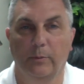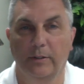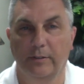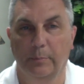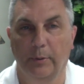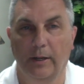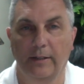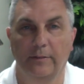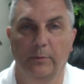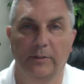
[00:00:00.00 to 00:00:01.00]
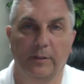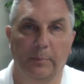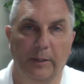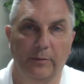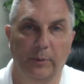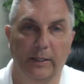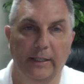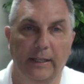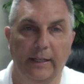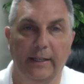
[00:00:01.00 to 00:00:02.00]
what's the price, what's the best way to
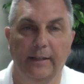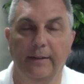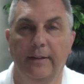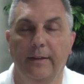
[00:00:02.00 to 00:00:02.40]
get in.